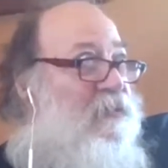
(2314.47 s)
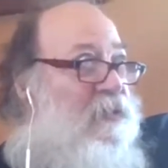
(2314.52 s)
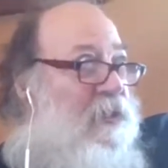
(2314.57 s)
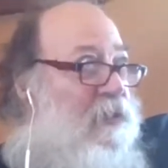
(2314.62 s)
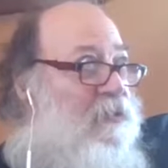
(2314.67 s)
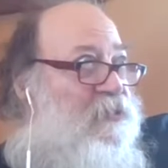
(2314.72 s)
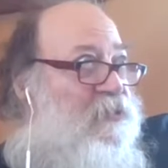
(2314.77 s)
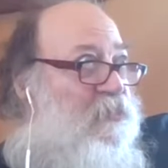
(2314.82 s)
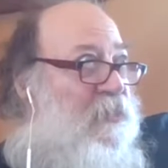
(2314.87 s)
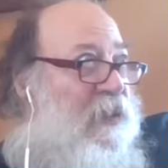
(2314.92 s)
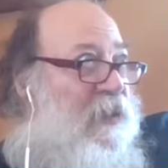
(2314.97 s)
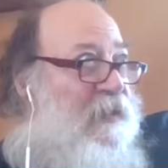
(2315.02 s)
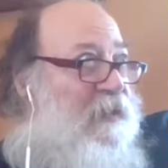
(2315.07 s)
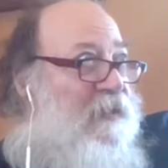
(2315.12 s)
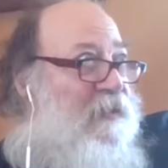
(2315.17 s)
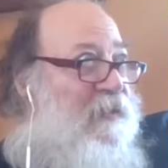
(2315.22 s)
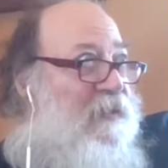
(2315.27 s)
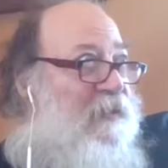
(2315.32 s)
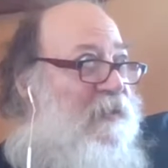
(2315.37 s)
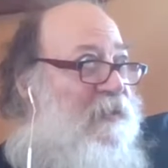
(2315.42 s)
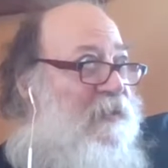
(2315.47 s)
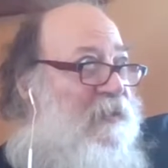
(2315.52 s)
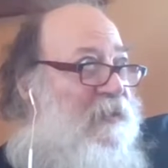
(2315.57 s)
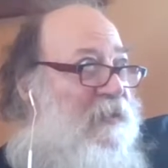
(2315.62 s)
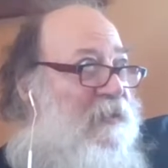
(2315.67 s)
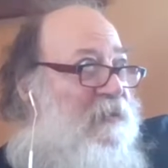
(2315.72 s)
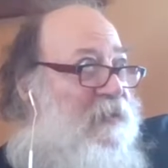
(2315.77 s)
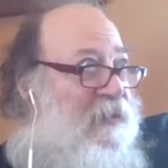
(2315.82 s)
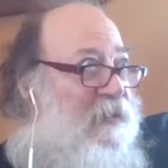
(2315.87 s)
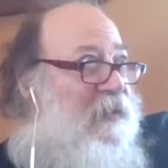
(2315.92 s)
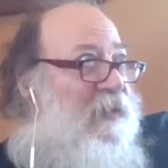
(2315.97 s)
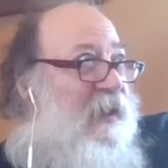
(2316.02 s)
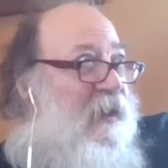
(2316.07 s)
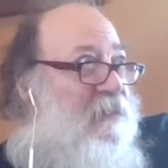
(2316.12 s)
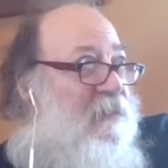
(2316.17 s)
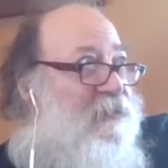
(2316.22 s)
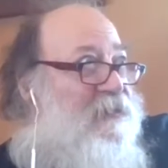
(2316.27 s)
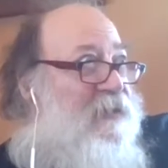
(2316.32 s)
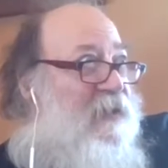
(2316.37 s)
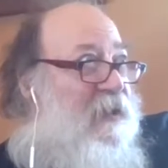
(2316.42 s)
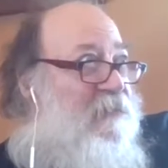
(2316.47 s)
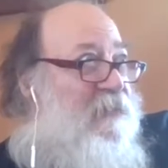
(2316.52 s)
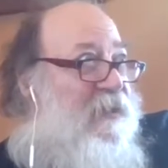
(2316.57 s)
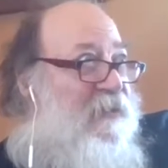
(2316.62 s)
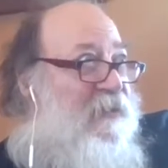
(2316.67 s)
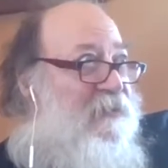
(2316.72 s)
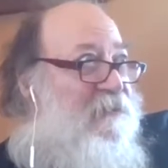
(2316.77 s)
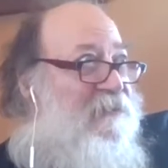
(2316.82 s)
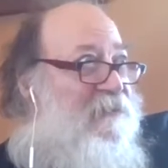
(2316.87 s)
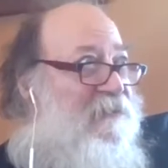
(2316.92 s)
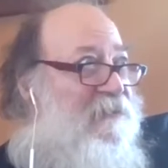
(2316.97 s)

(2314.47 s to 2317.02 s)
shrink with an MSW.